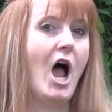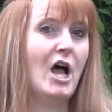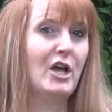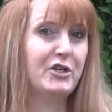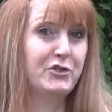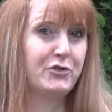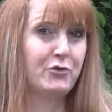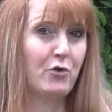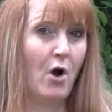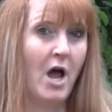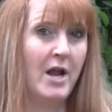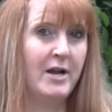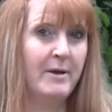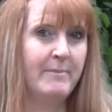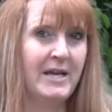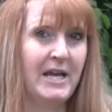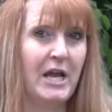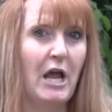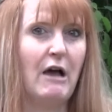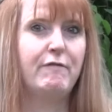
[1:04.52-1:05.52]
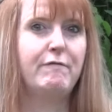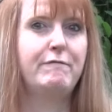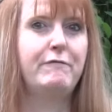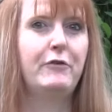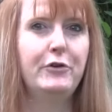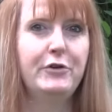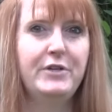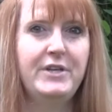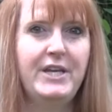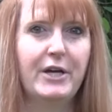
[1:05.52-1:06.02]
astronomy, a
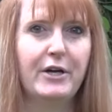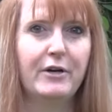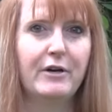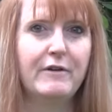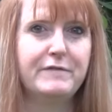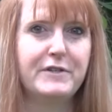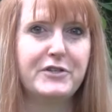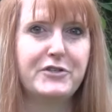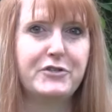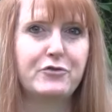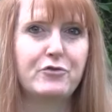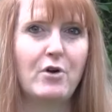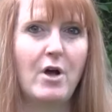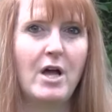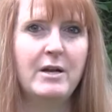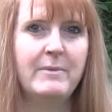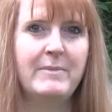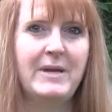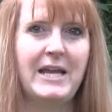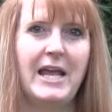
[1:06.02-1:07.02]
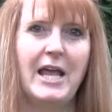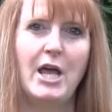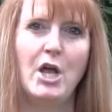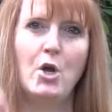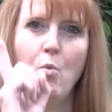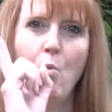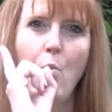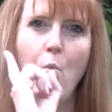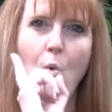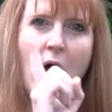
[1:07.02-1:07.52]
full year of astronomy
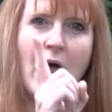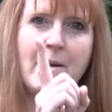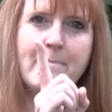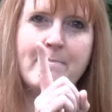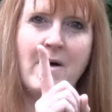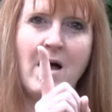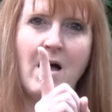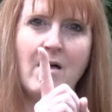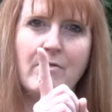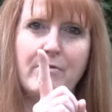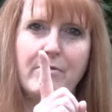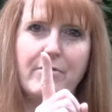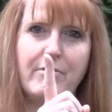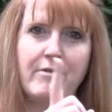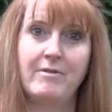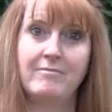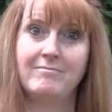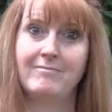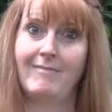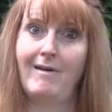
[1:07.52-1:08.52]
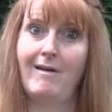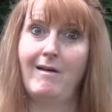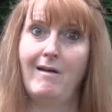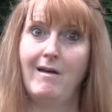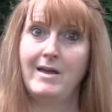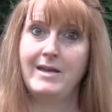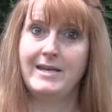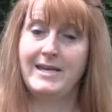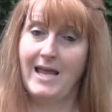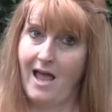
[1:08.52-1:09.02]
in 1 month.
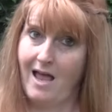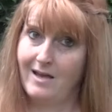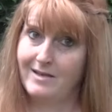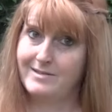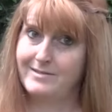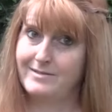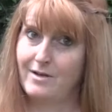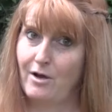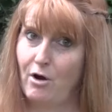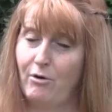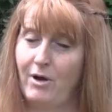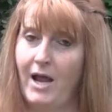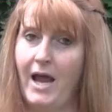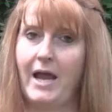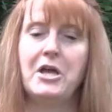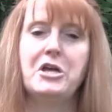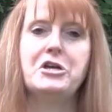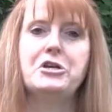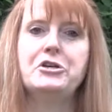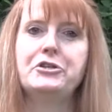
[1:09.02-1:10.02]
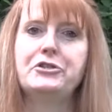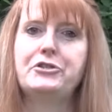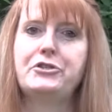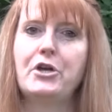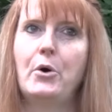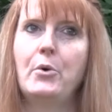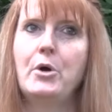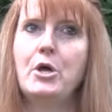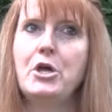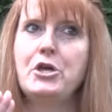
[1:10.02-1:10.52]
Yes, okay.
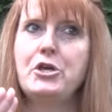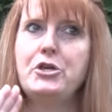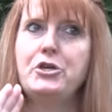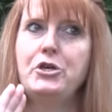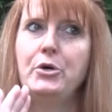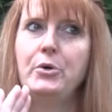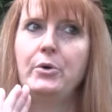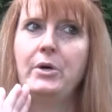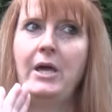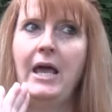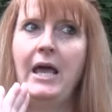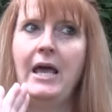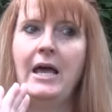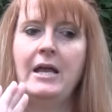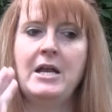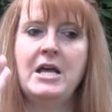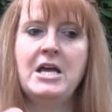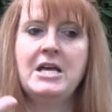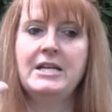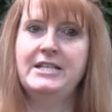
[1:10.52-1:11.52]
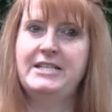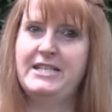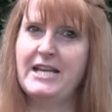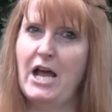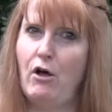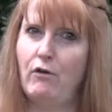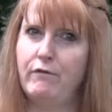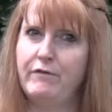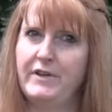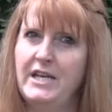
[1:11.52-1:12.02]
So you can
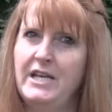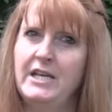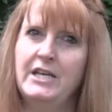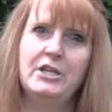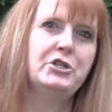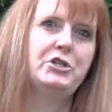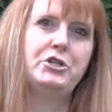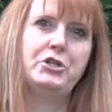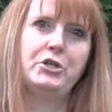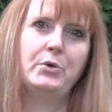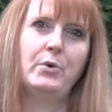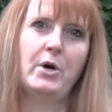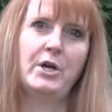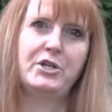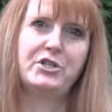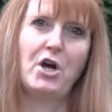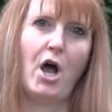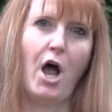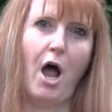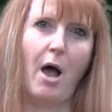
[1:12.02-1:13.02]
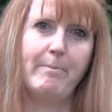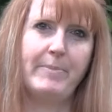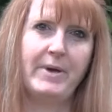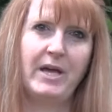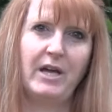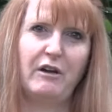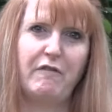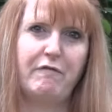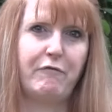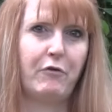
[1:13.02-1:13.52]
delve into a
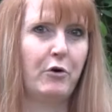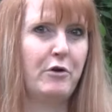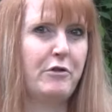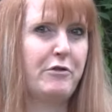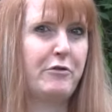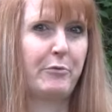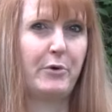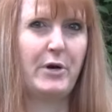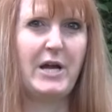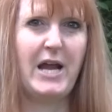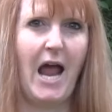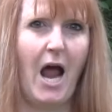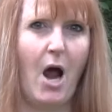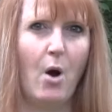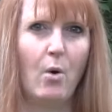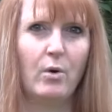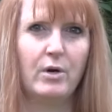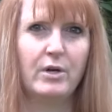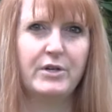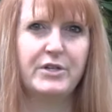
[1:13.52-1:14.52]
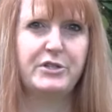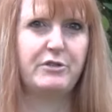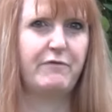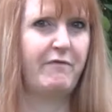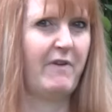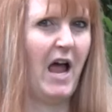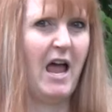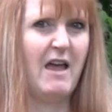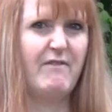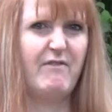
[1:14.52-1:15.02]
topic for 3 hours,
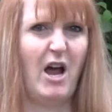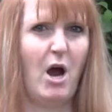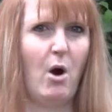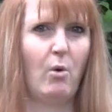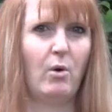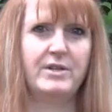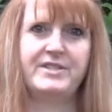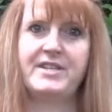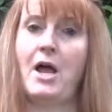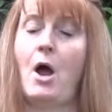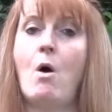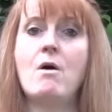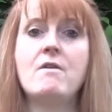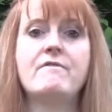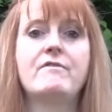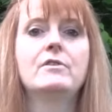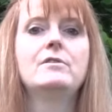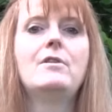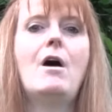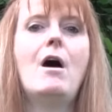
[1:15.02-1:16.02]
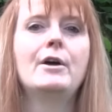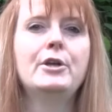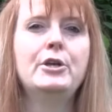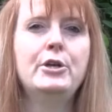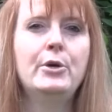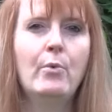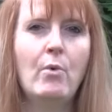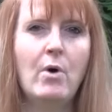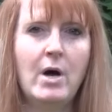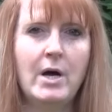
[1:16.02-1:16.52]
5 hours, however long
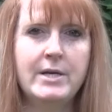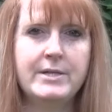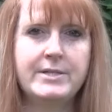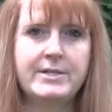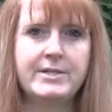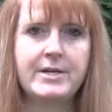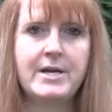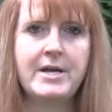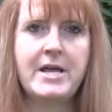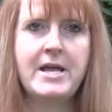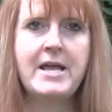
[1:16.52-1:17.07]
you want.